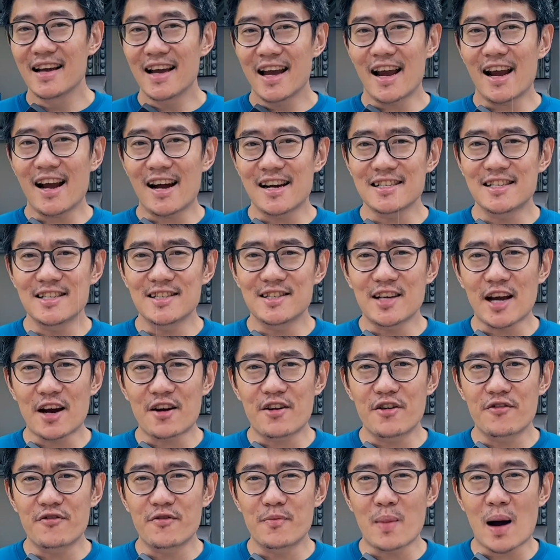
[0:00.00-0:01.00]
Hey guys, it's
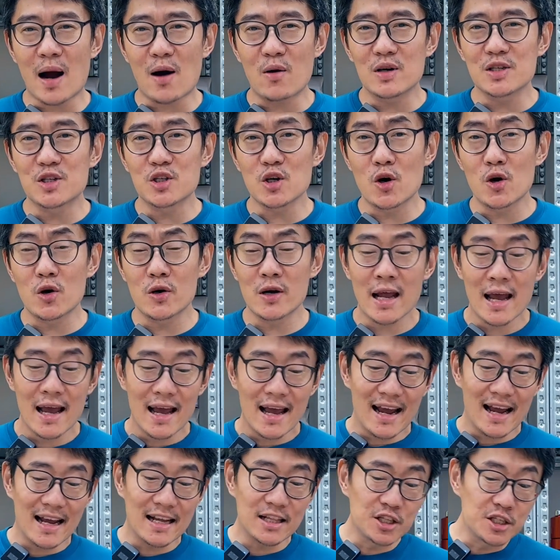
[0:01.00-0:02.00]
Zachary from HardwareZone,
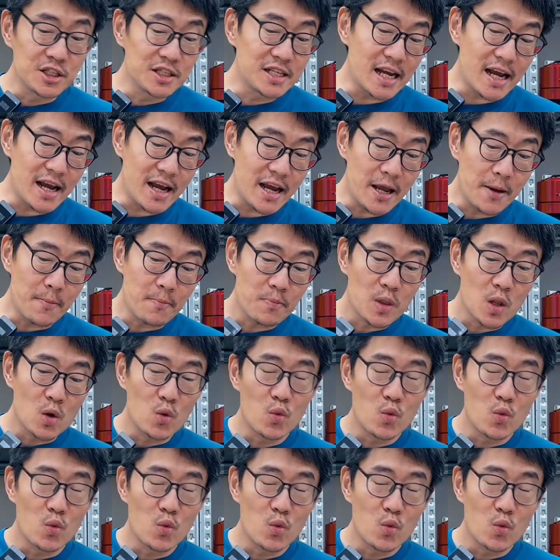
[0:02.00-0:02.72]
and today